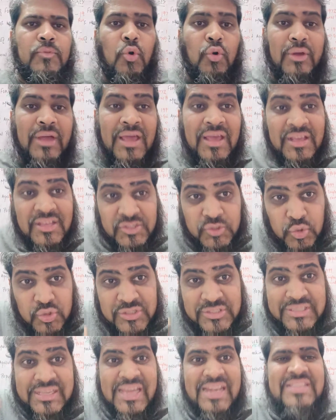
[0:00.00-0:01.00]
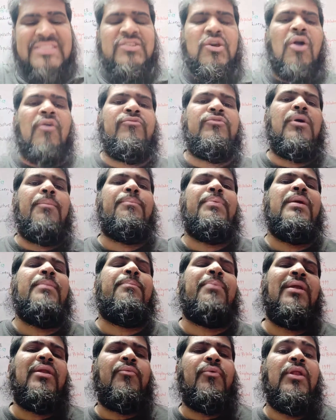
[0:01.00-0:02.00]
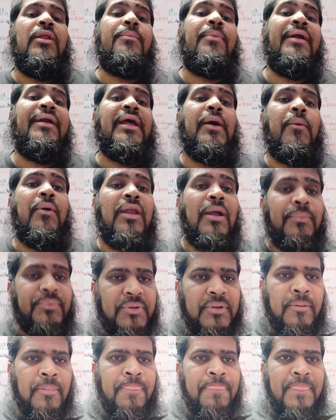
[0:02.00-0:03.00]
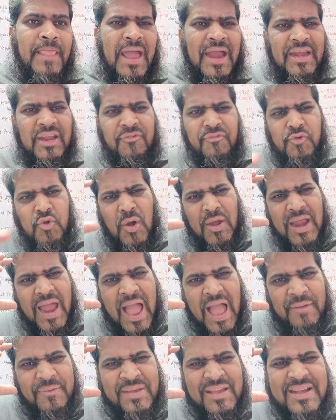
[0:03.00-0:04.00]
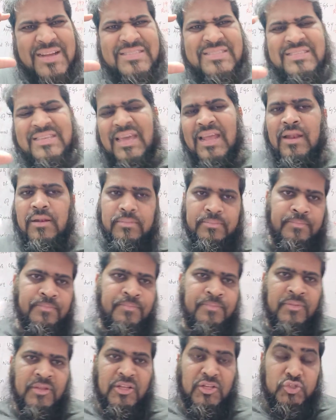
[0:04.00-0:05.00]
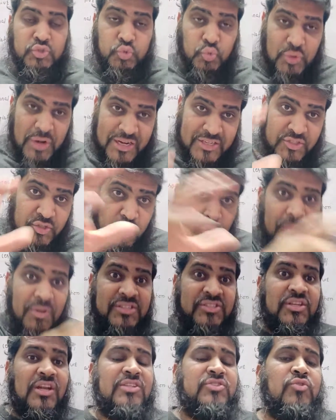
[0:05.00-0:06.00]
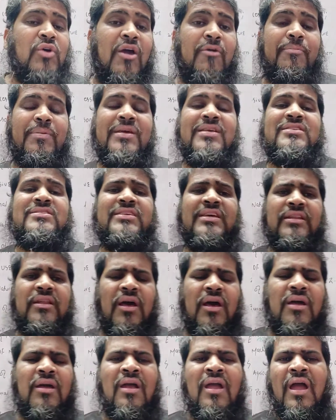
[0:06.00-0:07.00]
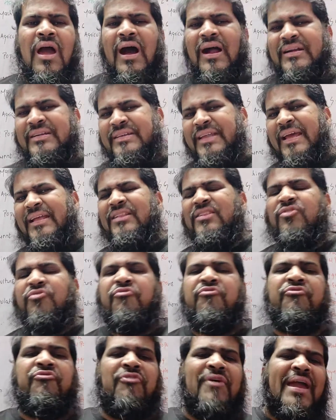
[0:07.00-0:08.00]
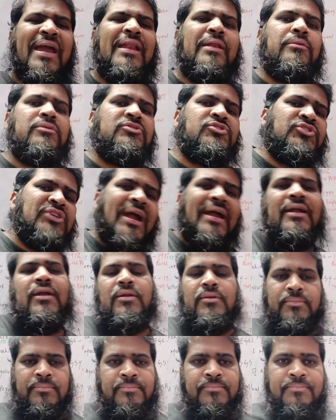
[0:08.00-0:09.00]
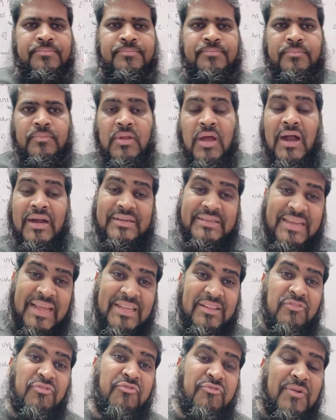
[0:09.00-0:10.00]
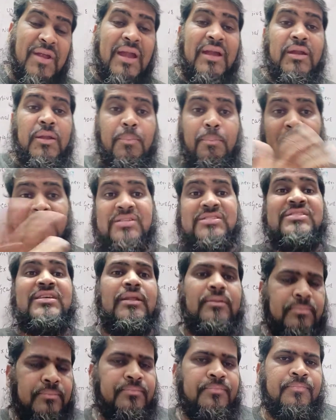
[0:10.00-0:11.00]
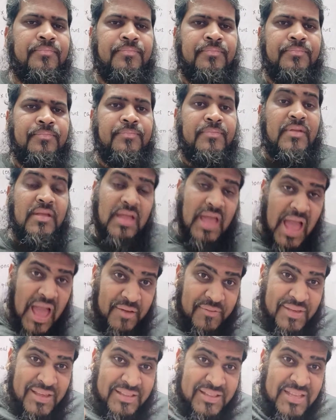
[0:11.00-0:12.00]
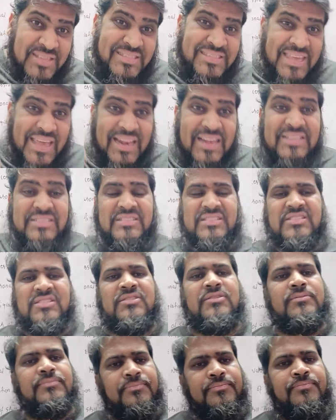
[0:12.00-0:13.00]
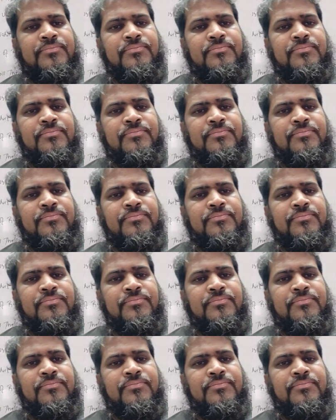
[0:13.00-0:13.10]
Okay, so skills of the people will be developed. And if you are having a skill, students, you must also have been seen a 10th failed child, a 10th failed person having the skills